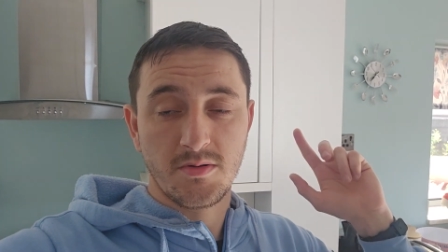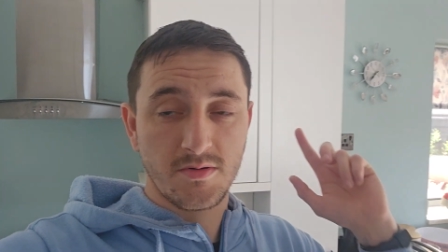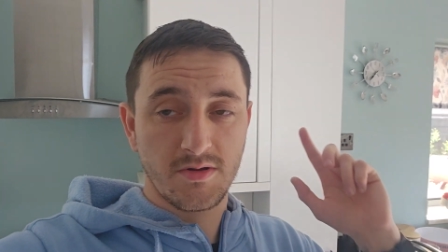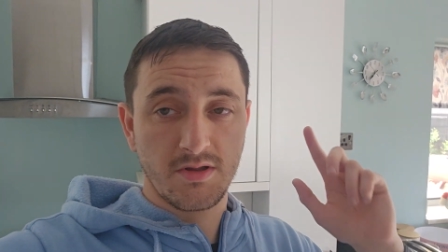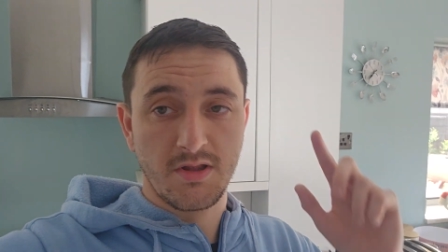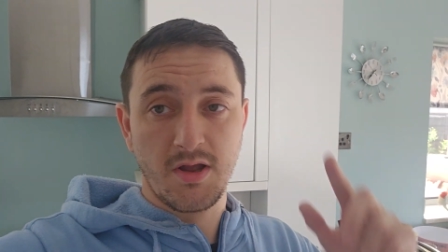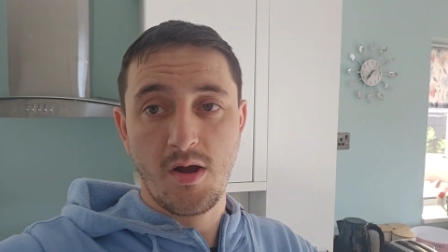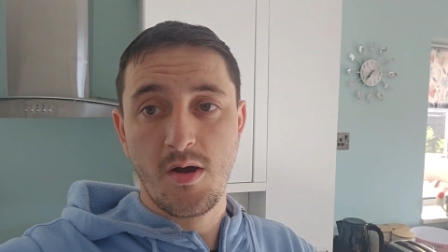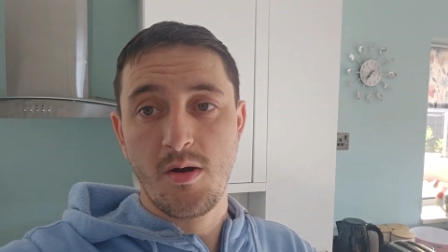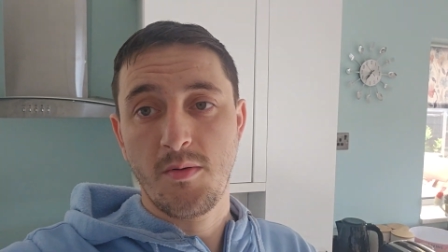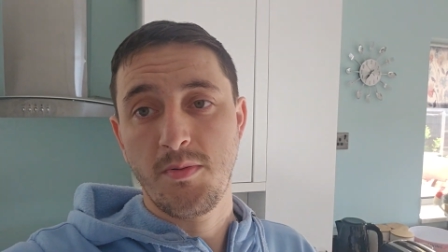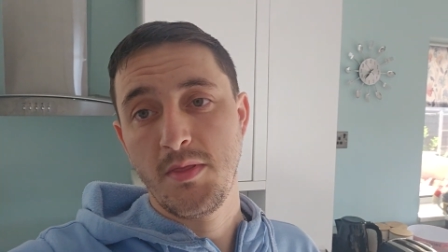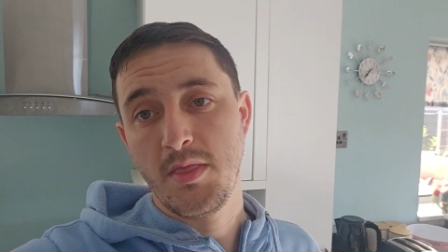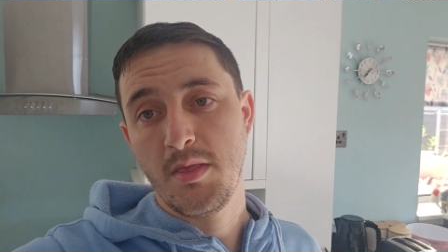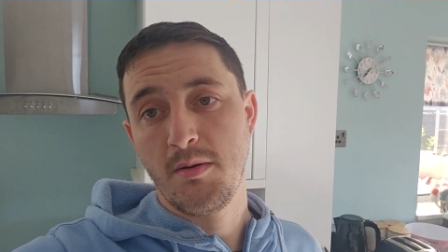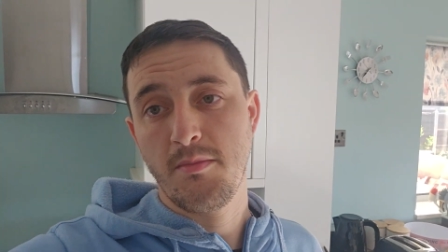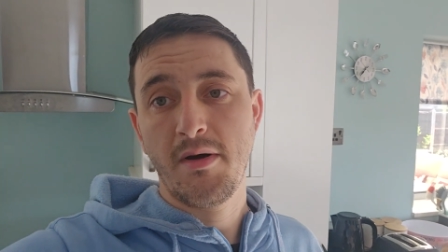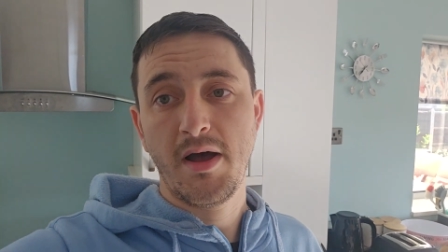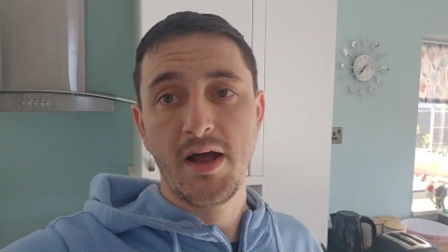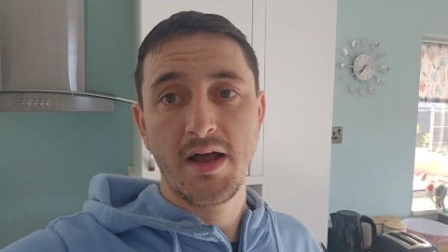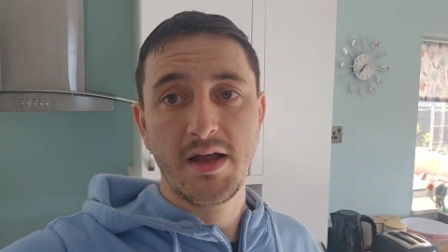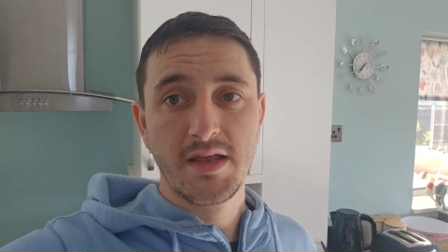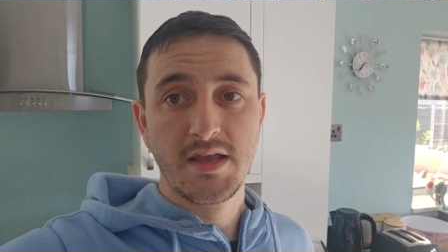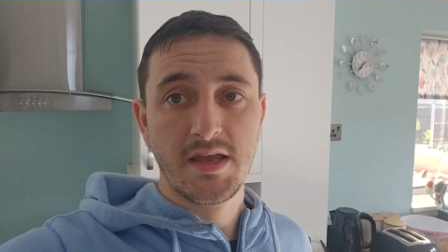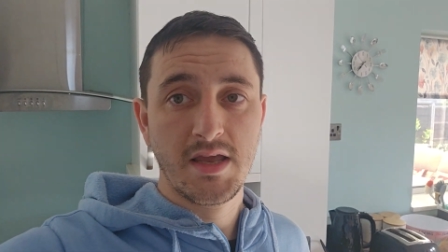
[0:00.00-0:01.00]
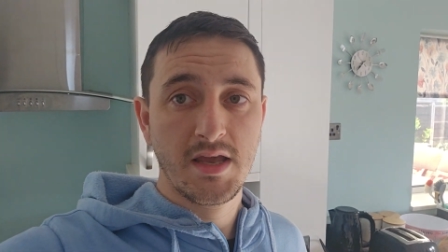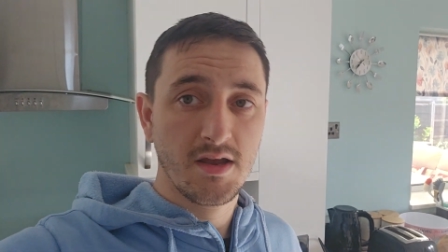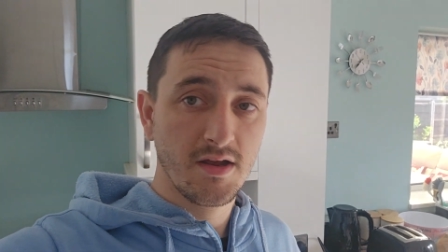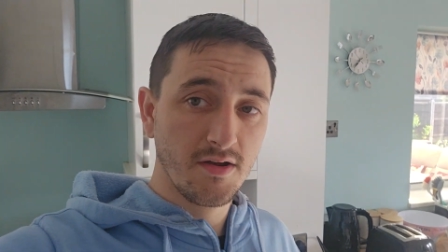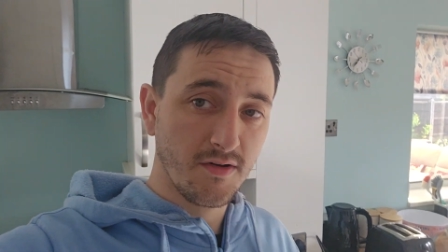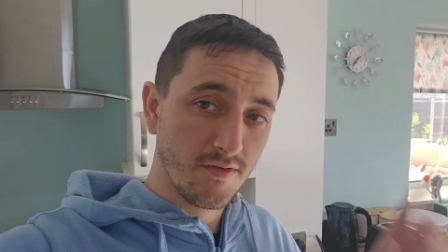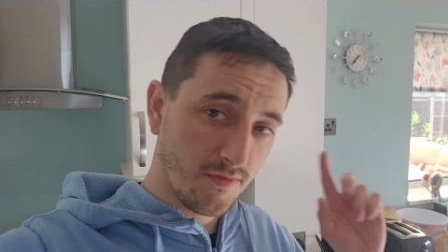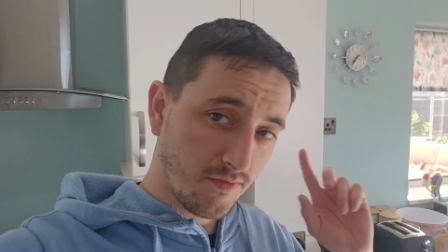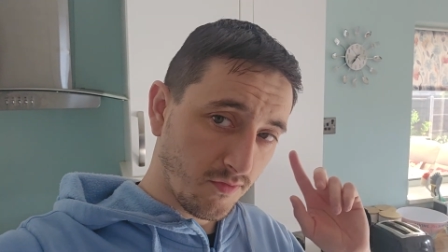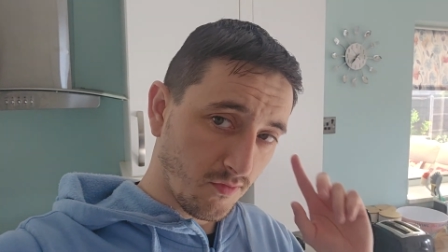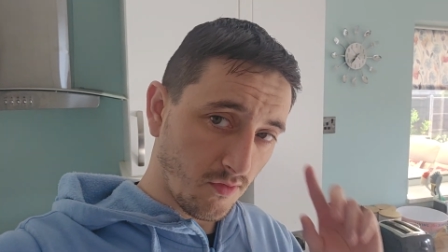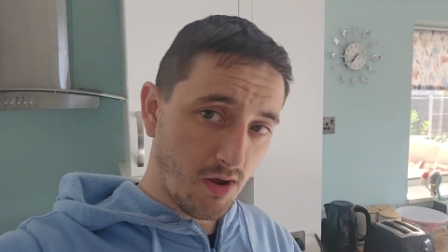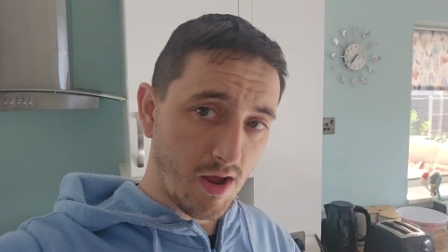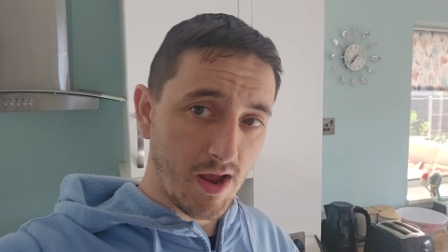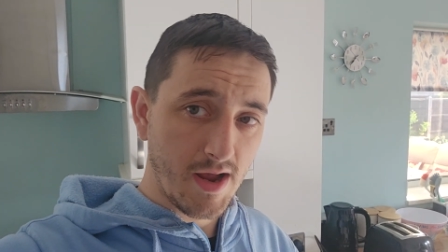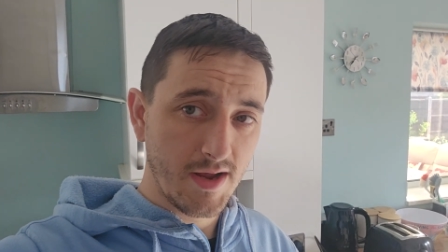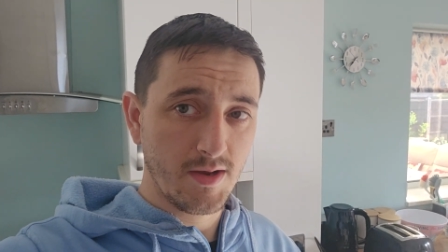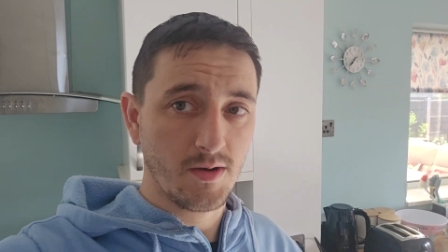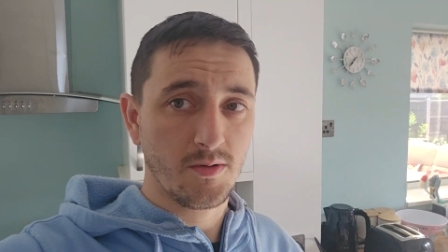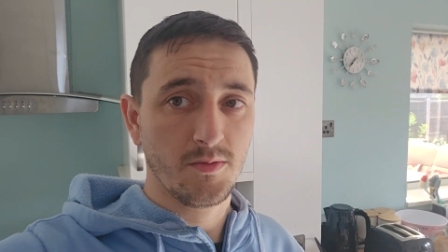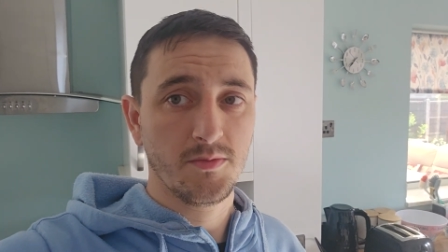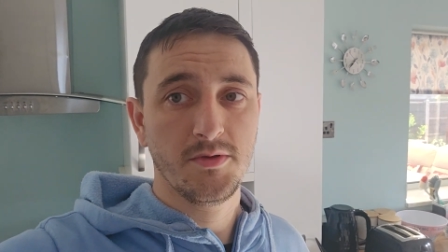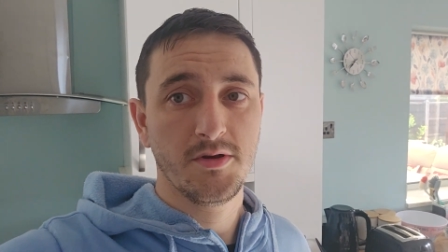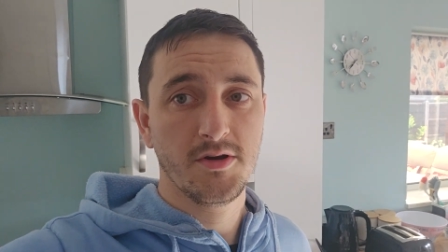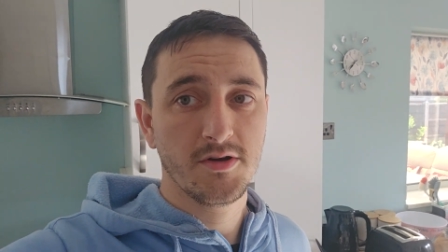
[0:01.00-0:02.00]
I'm going to hop on the bike,
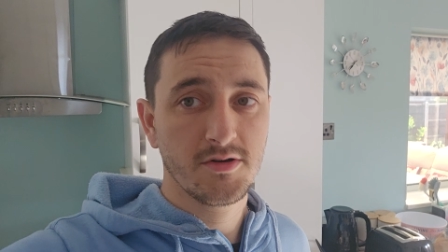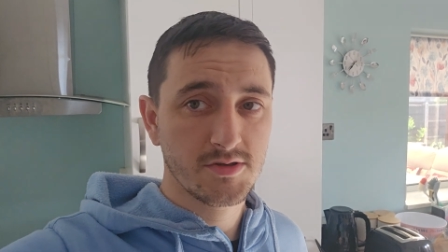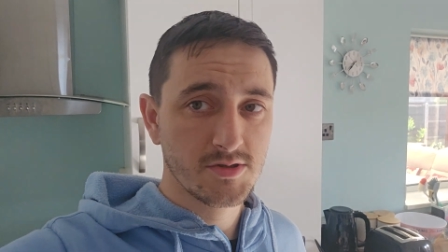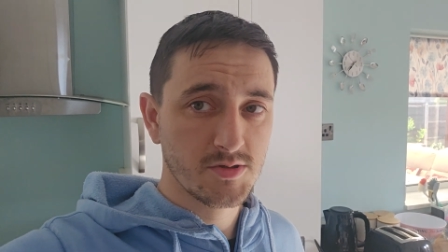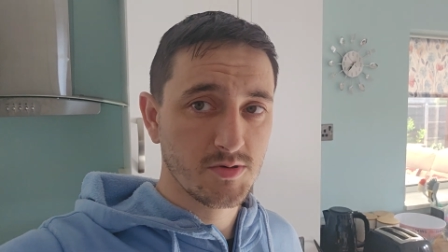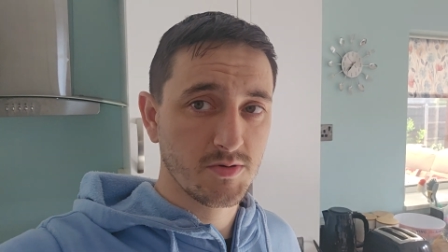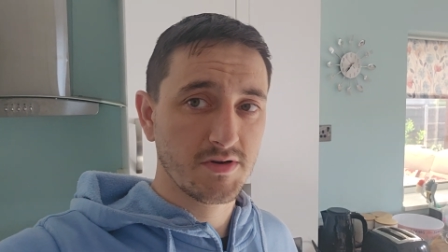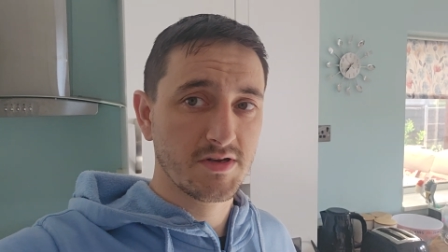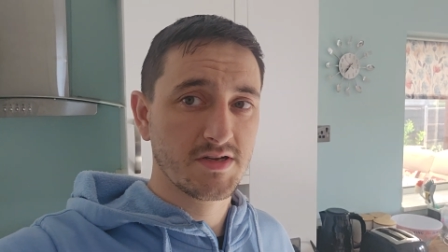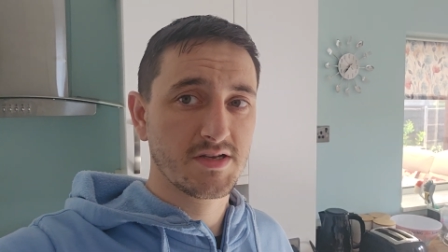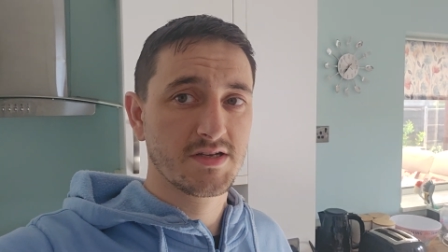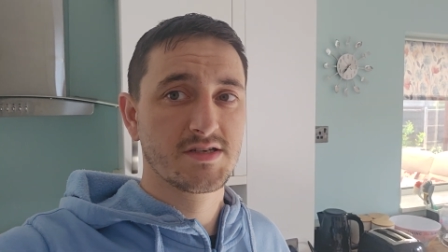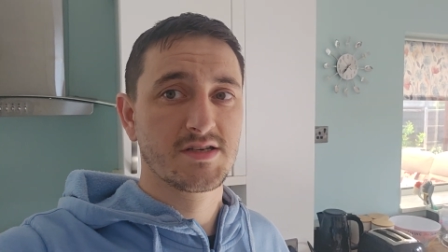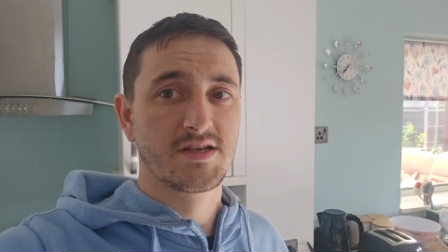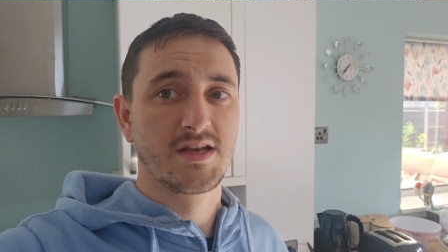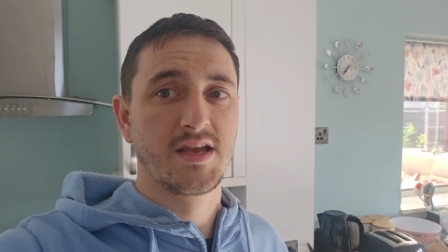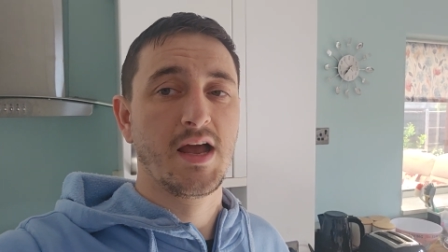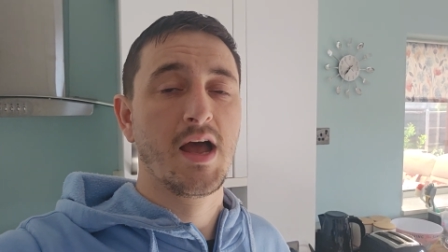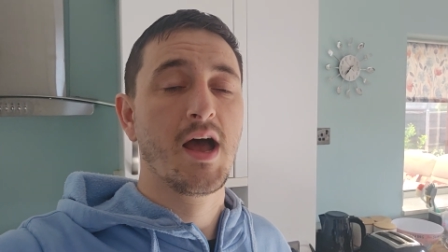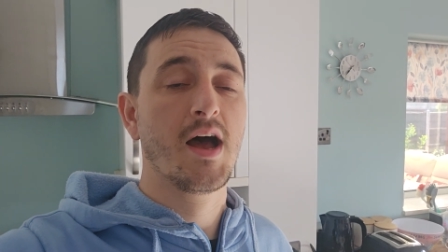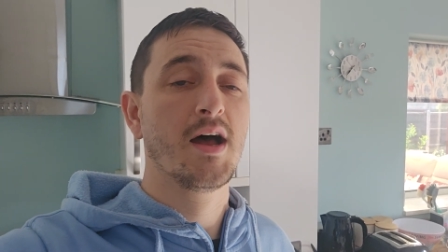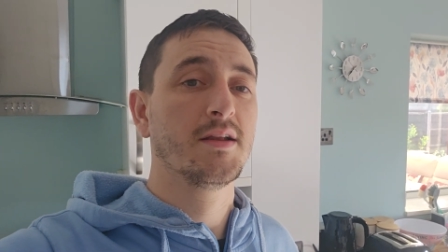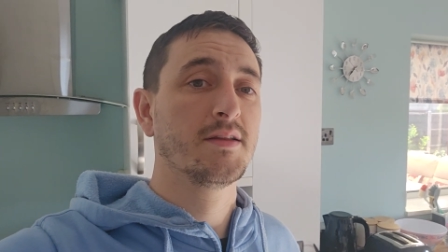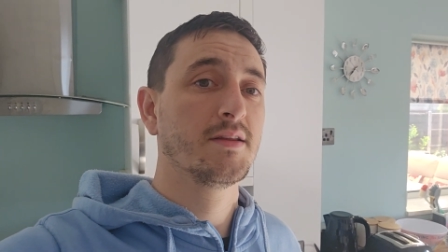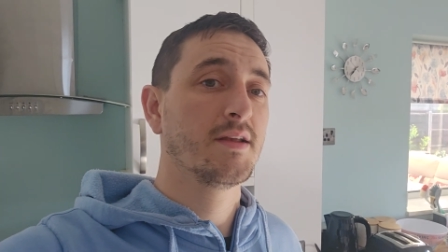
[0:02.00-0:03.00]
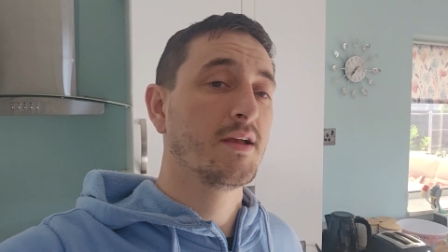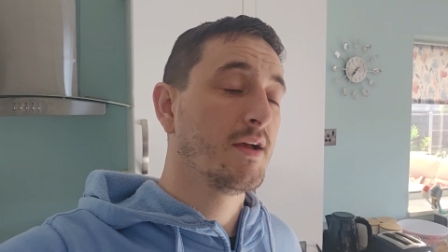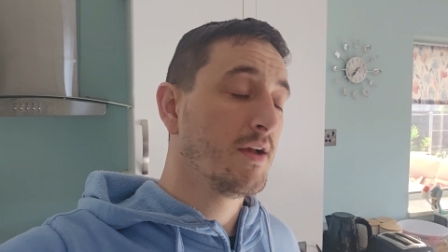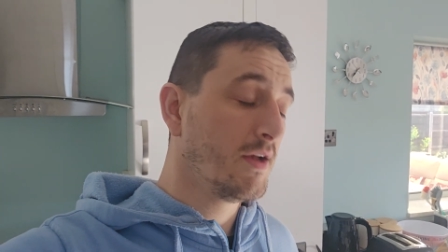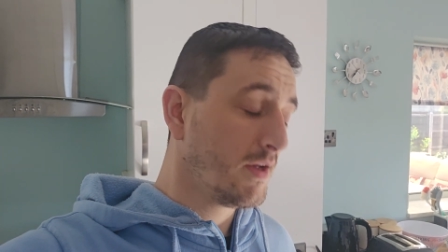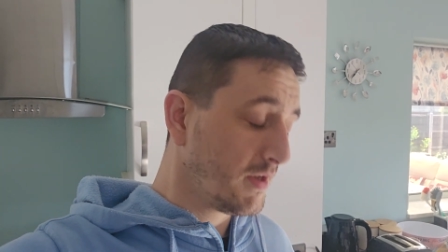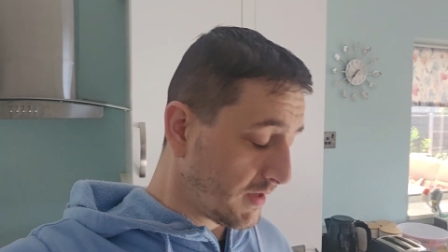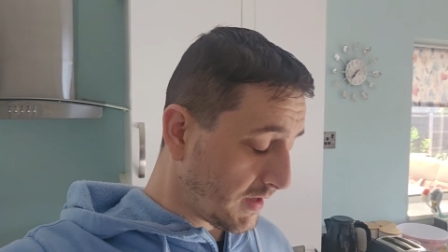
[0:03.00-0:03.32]
fly up there as quick as I can,